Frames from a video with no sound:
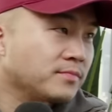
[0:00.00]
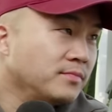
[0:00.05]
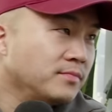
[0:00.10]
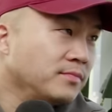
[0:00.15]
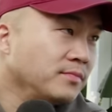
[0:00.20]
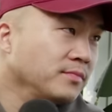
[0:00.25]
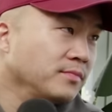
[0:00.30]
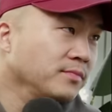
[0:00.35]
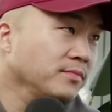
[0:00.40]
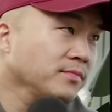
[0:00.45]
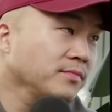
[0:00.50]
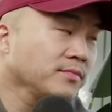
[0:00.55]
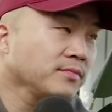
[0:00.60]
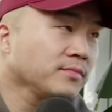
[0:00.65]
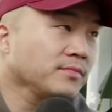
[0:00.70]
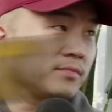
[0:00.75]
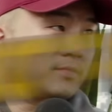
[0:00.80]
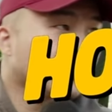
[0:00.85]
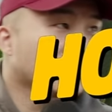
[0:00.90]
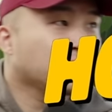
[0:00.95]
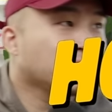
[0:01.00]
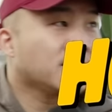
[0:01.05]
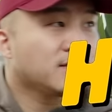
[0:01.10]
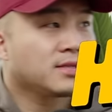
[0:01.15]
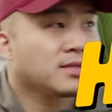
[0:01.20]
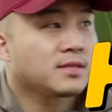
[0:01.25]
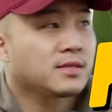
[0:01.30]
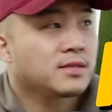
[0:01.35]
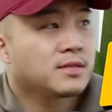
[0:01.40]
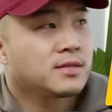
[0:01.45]

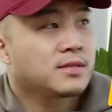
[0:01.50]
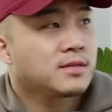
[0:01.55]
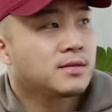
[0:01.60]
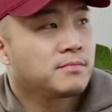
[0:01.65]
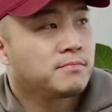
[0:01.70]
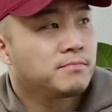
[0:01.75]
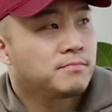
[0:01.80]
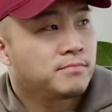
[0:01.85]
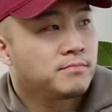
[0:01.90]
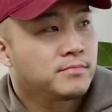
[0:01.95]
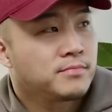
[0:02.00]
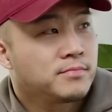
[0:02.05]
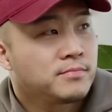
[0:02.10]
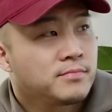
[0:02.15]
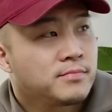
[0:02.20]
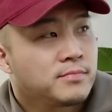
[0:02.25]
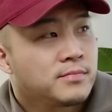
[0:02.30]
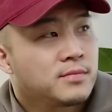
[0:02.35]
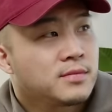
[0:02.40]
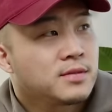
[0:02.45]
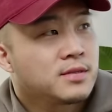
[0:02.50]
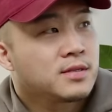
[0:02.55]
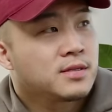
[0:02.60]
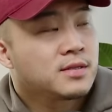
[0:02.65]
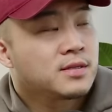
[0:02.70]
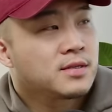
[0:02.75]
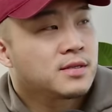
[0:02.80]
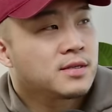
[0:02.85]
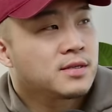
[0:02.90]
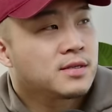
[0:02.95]

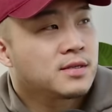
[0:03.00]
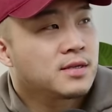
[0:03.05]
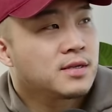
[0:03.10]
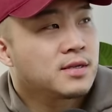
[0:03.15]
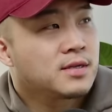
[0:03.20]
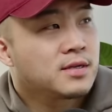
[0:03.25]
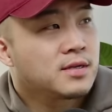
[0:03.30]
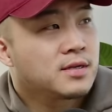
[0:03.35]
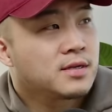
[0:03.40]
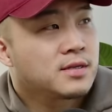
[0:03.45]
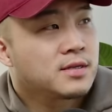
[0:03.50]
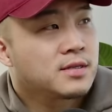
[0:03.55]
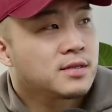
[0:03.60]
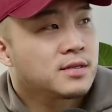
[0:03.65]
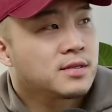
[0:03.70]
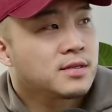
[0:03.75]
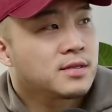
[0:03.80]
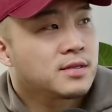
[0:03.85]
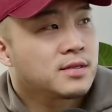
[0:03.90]
(not speaking)